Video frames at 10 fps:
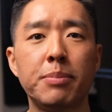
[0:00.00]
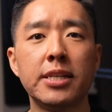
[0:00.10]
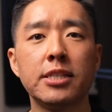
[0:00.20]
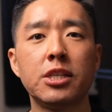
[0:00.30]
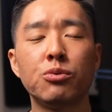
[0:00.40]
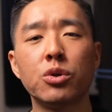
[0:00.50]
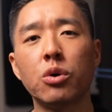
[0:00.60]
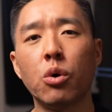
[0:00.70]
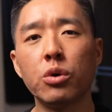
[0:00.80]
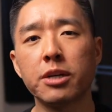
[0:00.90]
PDT
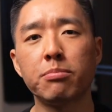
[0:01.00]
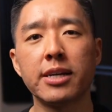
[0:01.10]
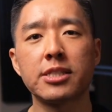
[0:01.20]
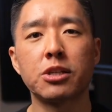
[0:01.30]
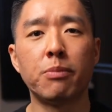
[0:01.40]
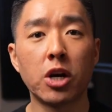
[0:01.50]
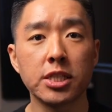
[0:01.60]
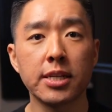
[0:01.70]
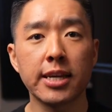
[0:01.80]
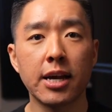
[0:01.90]
rule only applies to
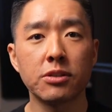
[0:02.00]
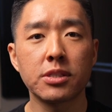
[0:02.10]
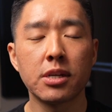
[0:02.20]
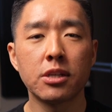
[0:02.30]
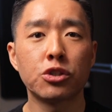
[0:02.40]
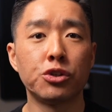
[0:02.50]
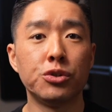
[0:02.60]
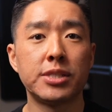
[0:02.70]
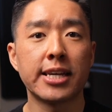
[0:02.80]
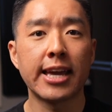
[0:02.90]
margin accounts, so
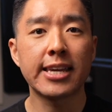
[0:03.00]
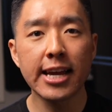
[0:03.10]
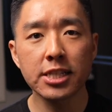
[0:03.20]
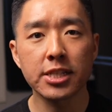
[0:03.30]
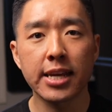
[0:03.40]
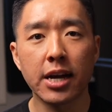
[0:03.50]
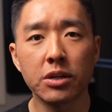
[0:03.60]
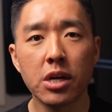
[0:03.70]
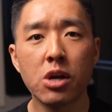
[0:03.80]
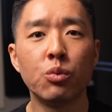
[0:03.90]
using a cash
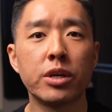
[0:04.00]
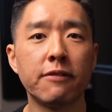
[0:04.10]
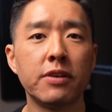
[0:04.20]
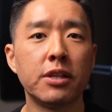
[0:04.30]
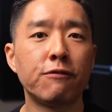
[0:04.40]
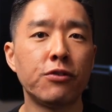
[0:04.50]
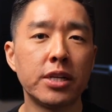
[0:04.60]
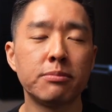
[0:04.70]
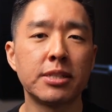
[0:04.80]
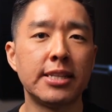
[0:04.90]
account will give you the
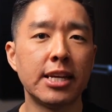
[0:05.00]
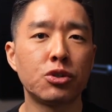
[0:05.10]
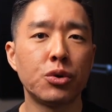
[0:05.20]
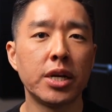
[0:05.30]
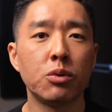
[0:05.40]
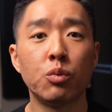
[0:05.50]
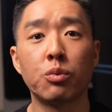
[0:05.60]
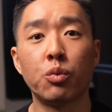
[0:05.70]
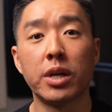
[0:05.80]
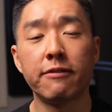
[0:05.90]
freedom to day trade
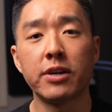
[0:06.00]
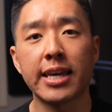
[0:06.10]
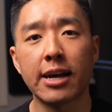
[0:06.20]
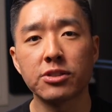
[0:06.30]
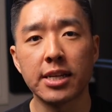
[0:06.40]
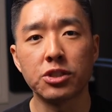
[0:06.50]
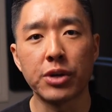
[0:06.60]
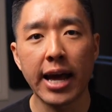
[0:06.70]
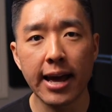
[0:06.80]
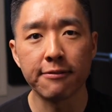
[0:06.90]
with whatever account size
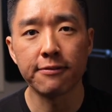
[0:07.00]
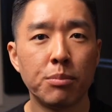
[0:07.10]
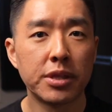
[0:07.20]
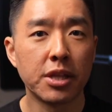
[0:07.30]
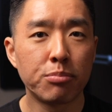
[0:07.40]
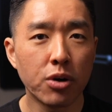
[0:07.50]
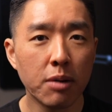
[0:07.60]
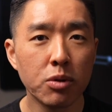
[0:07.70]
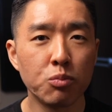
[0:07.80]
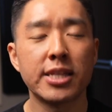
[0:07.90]
you have. But the
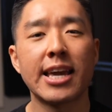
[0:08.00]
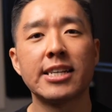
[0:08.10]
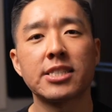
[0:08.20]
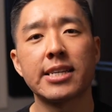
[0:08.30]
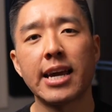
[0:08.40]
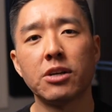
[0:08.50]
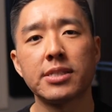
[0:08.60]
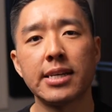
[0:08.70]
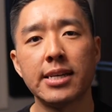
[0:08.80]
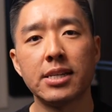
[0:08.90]
problem with cash
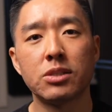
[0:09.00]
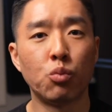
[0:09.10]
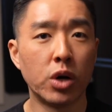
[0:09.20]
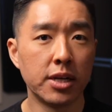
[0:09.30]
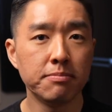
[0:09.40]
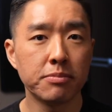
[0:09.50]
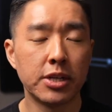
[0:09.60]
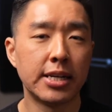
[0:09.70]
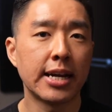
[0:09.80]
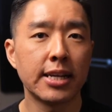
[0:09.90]
accounts is 1,
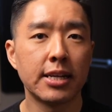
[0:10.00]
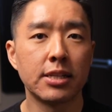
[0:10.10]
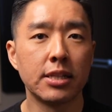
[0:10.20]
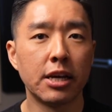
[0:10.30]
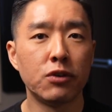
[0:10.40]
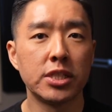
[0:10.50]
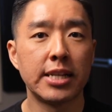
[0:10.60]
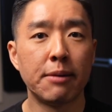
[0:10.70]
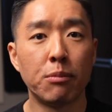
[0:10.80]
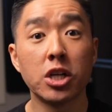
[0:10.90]
you're not getting the leverage
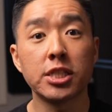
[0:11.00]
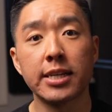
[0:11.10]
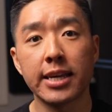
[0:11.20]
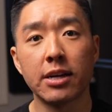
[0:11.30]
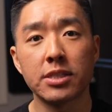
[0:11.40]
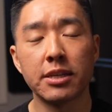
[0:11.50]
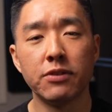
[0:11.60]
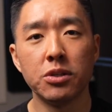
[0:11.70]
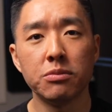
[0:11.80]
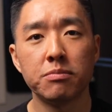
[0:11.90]
that margin accounts give
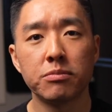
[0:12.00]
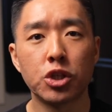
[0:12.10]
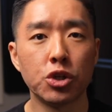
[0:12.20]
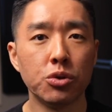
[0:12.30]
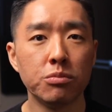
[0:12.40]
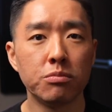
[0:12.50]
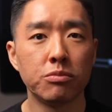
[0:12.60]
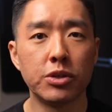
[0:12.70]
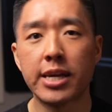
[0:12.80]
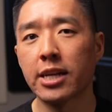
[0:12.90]
you. 2,
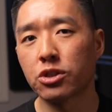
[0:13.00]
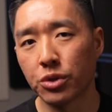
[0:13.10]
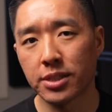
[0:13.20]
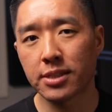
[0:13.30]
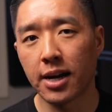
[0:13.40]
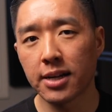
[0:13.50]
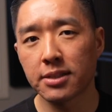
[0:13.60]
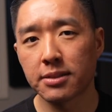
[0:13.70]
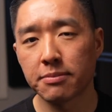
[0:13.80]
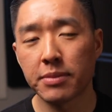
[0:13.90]
you can't short
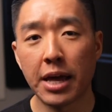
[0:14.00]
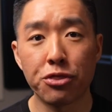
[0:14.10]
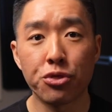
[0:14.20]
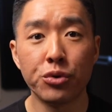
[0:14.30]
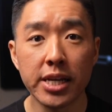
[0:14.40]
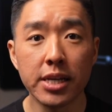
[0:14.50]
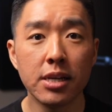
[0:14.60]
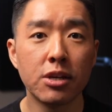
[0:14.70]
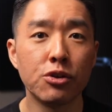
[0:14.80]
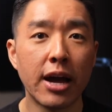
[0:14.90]
stocks. And
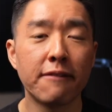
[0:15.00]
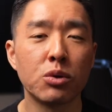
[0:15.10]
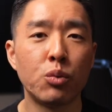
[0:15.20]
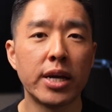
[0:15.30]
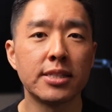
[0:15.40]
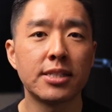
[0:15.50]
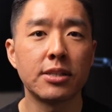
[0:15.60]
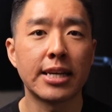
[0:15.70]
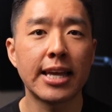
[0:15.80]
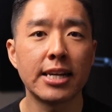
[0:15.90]
3, you have to wait until
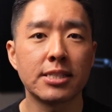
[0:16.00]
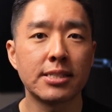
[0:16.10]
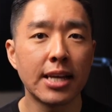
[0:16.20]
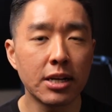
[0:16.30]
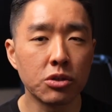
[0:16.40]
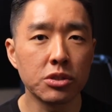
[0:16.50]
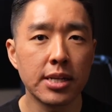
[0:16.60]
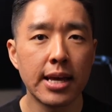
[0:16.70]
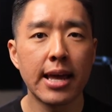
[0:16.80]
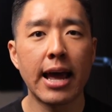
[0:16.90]
the cash settles
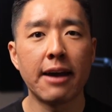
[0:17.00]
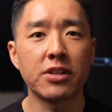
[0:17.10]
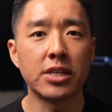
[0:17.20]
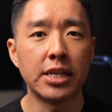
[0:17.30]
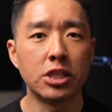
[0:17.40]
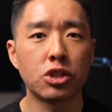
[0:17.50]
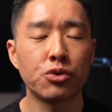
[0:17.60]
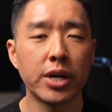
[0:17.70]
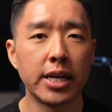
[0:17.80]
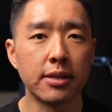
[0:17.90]
after each
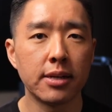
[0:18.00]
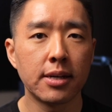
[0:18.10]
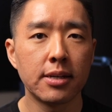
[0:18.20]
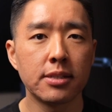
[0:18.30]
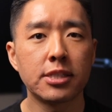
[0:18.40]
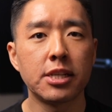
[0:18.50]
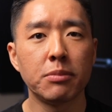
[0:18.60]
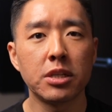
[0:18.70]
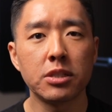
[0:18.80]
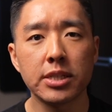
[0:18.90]
trade.
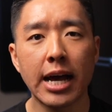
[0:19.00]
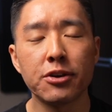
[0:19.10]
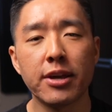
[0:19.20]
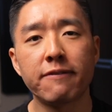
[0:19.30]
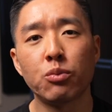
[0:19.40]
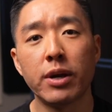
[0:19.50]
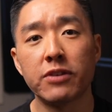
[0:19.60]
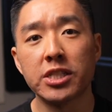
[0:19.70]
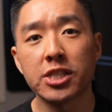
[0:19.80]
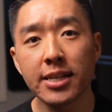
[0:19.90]
Similar to how you have to wait
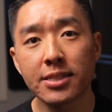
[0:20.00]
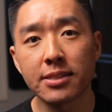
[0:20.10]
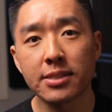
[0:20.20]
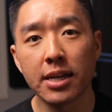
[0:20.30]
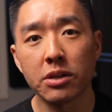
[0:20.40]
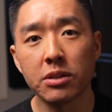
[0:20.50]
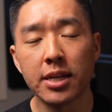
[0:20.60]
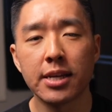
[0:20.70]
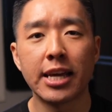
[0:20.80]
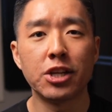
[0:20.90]
for checks to settle
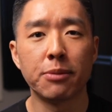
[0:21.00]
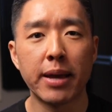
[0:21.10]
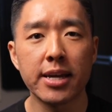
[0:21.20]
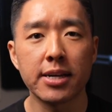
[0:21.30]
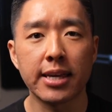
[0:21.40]
in your bank